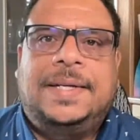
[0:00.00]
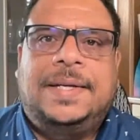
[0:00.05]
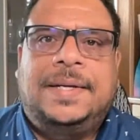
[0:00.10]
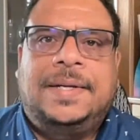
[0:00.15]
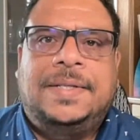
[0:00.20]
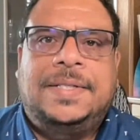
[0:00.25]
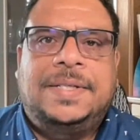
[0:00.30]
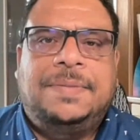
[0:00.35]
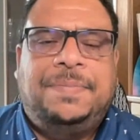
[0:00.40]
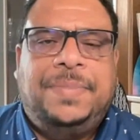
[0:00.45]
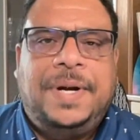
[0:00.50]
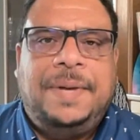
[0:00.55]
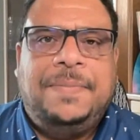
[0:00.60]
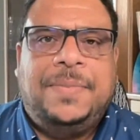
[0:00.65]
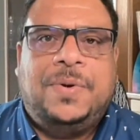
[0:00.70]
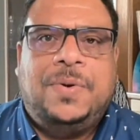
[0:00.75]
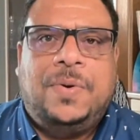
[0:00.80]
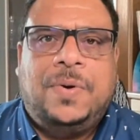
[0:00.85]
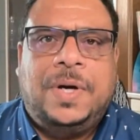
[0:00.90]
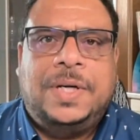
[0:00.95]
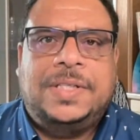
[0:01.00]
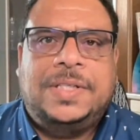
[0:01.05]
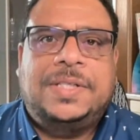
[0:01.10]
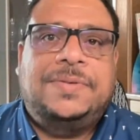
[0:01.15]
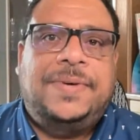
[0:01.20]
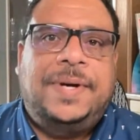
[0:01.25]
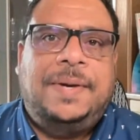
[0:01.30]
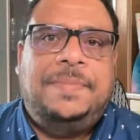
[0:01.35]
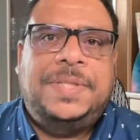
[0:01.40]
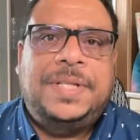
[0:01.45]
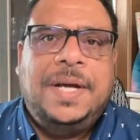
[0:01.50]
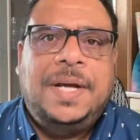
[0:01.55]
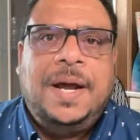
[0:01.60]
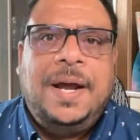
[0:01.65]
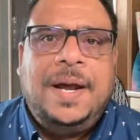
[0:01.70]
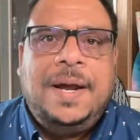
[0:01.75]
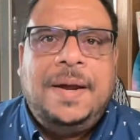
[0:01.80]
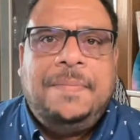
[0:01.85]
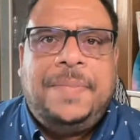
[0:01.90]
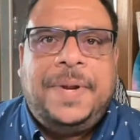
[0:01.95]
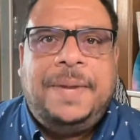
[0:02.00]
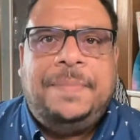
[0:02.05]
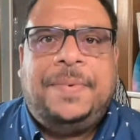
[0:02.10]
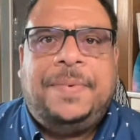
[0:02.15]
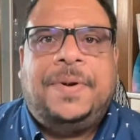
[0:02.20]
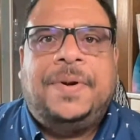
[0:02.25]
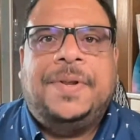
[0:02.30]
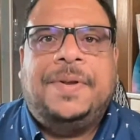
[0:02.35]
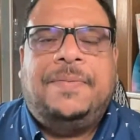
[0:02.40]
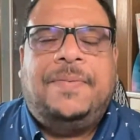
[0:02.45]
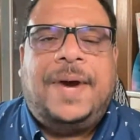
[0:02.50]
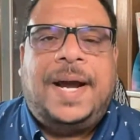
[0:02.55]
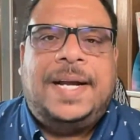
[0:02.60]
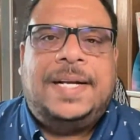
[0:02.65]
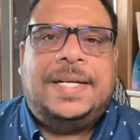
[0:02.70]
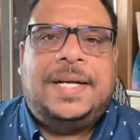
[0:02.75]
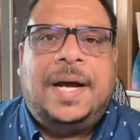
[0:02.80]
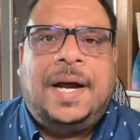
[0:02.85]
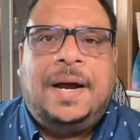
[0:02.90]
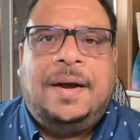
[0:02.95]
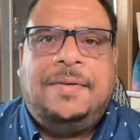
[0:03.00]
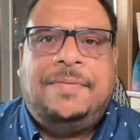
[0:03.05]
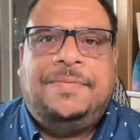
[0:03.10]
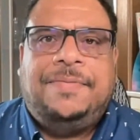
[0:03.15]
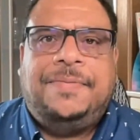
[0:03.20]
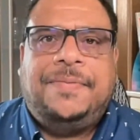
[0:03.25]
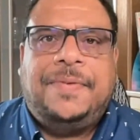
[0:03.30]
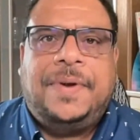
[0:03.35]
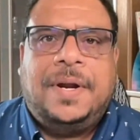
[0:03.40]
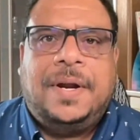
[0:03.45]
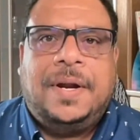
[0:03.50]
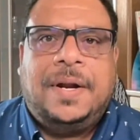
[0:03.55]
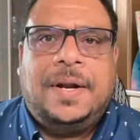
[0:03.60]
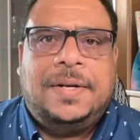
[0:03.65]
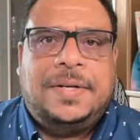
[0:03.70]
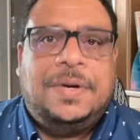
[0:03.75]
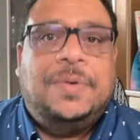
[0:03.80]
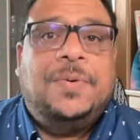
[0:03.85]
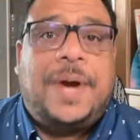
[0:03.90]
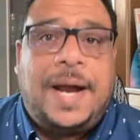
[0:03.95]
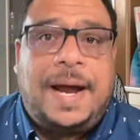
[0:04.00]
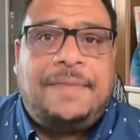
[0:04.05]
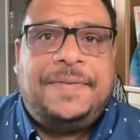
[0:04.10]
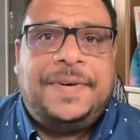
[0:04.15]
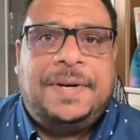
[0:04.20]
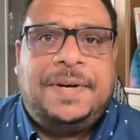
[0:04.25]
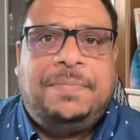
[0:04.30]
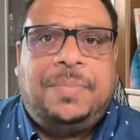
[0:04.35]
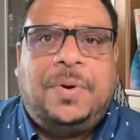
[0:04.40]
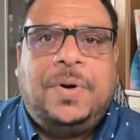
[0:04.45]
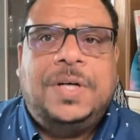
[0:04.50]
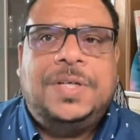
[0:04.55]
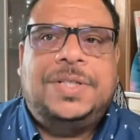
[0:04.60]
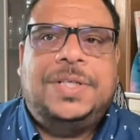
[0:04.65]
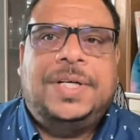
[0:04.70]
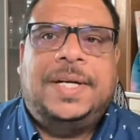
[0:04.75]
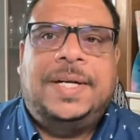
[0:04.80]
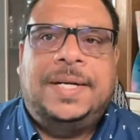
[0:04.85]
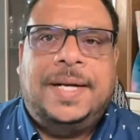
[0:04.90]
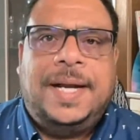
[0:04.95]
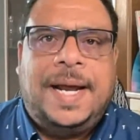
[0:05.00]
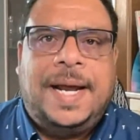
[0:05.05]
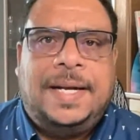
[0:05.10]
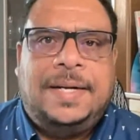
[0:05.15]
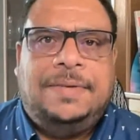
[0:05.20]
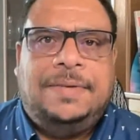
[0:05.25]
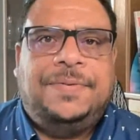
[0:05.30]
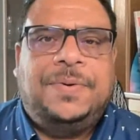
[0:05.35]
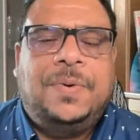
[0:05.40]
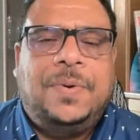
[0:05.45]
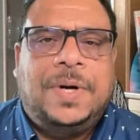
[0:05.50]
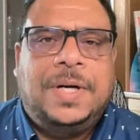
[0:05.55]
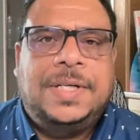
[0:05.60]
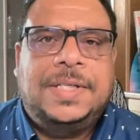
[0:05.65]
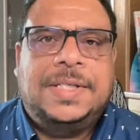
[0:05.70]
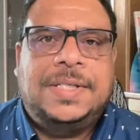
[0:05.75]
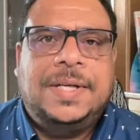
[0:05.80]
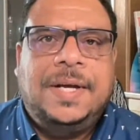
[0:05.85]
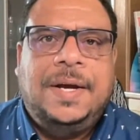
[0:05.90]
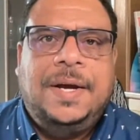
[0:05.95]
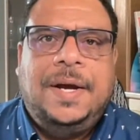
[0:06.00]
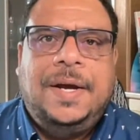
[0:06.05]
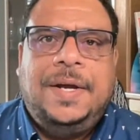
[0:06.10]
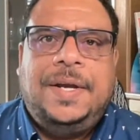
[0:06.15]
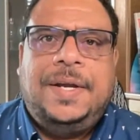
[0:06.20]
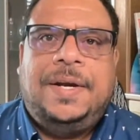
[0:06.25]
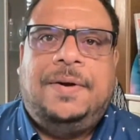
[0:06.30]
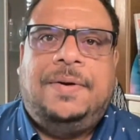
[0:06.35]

that the Supreme Court stripped people the right of uh, to have an abortion, and of course,